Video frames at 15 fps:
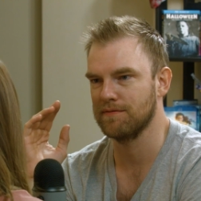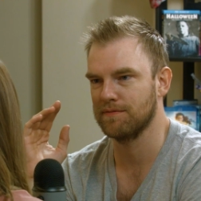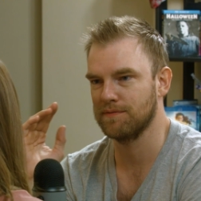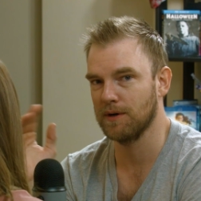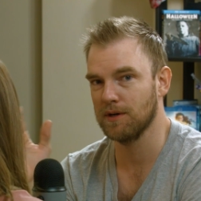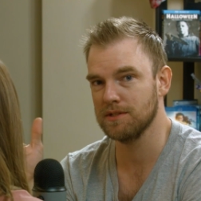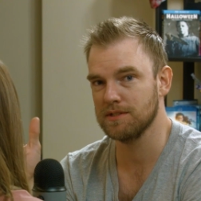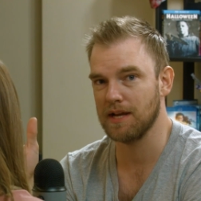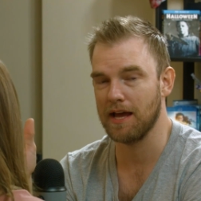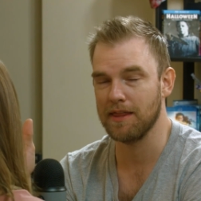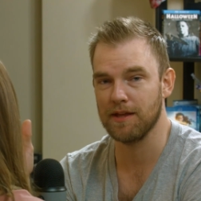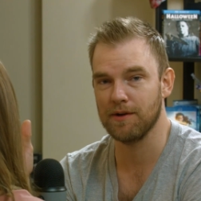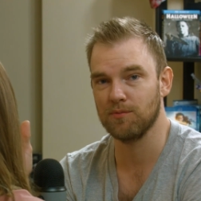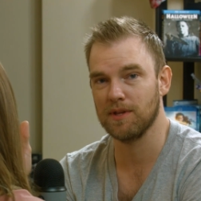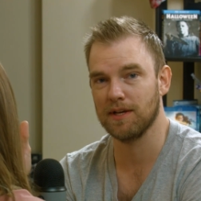first, and
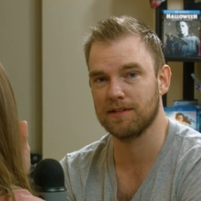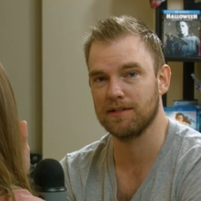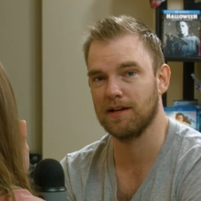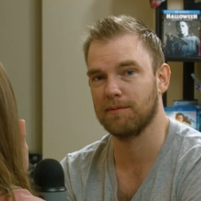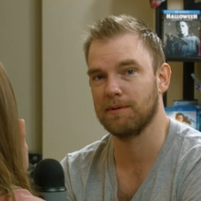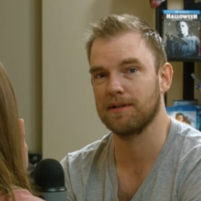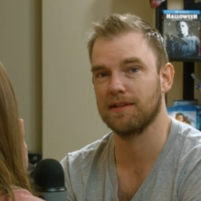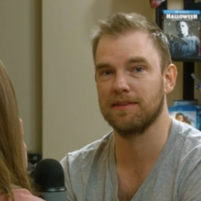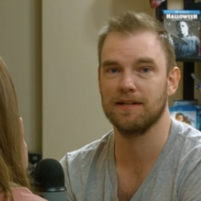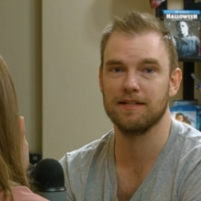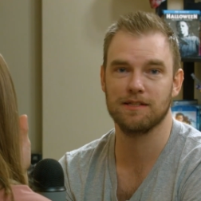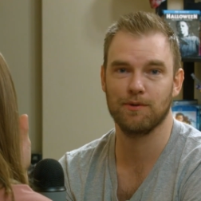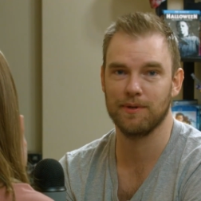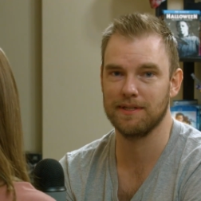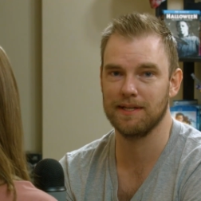then we like to talk about the things
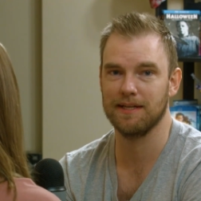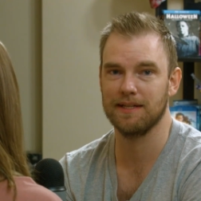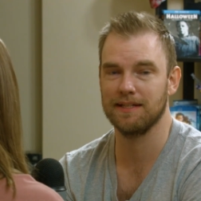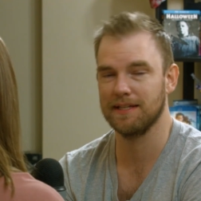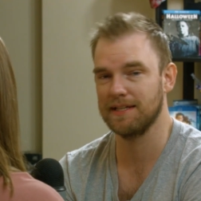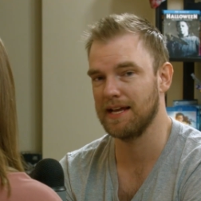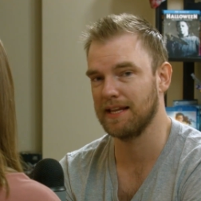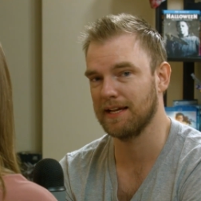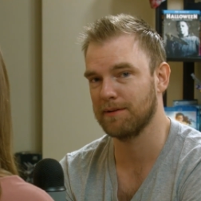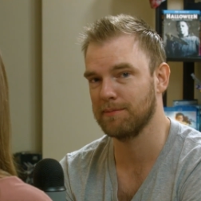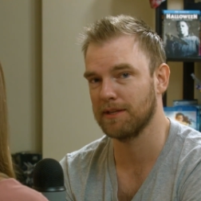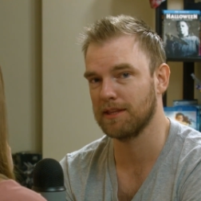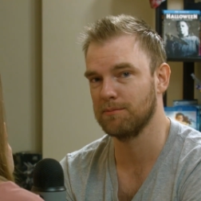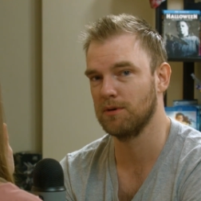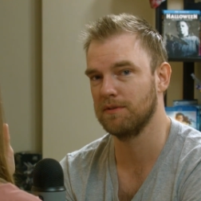that we did and did not like
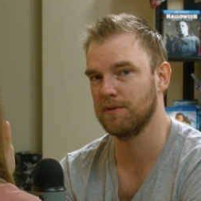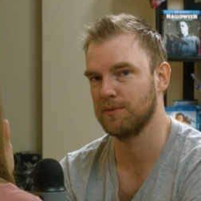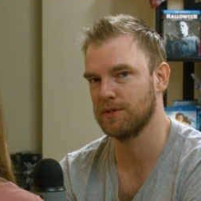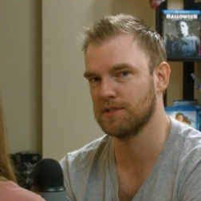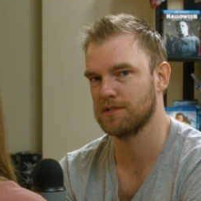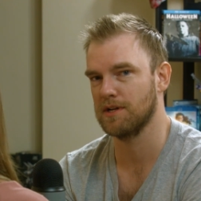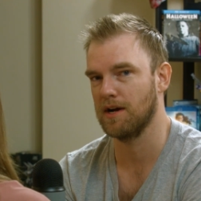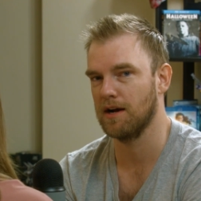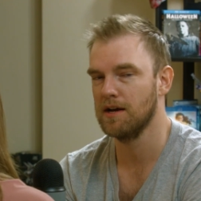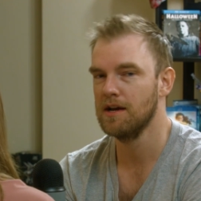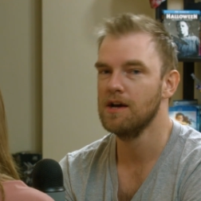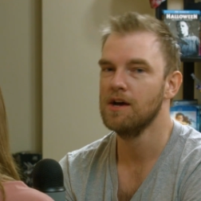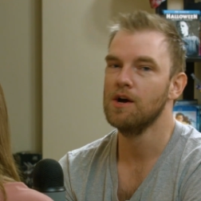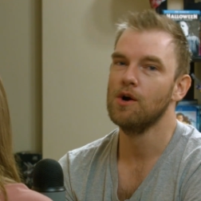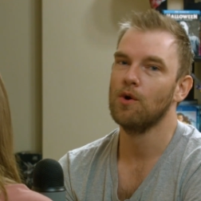about the movie we just saw.
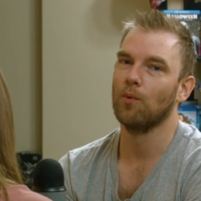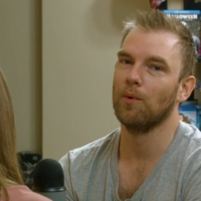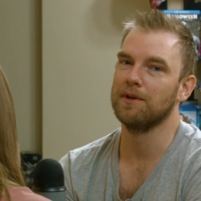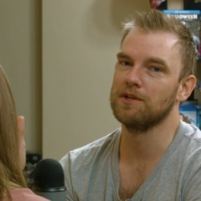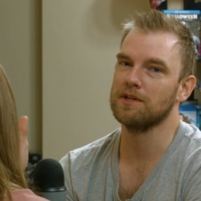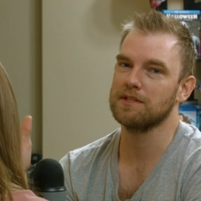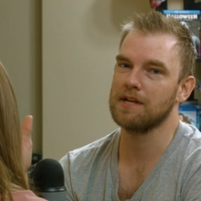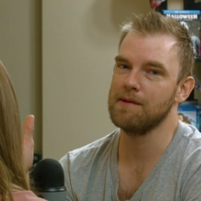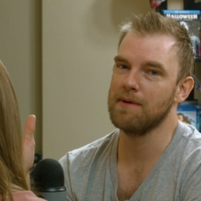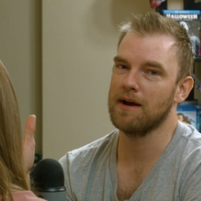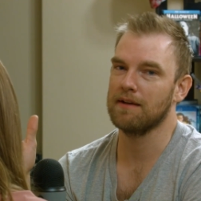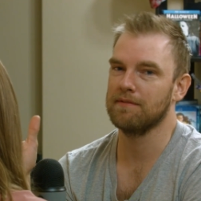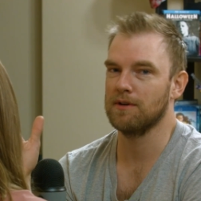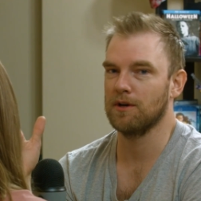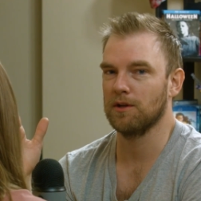We just came out
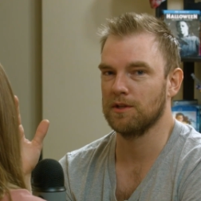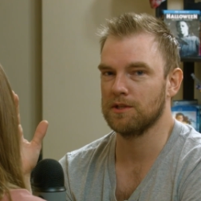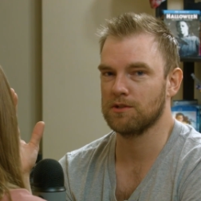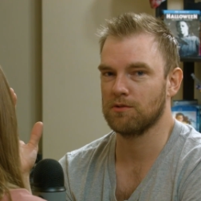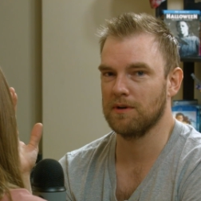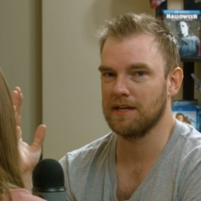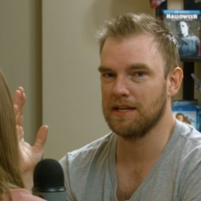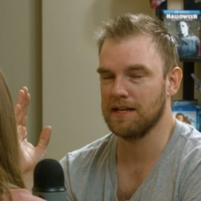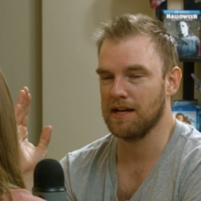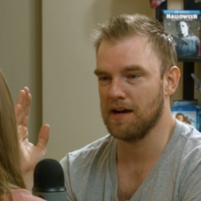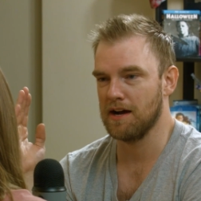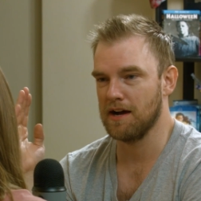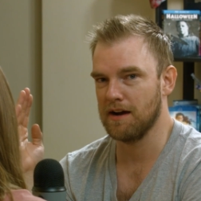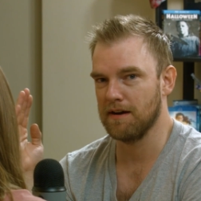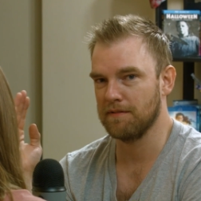of an early screening
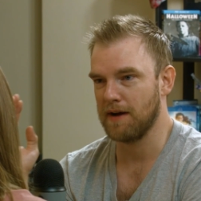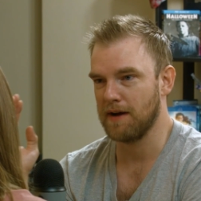of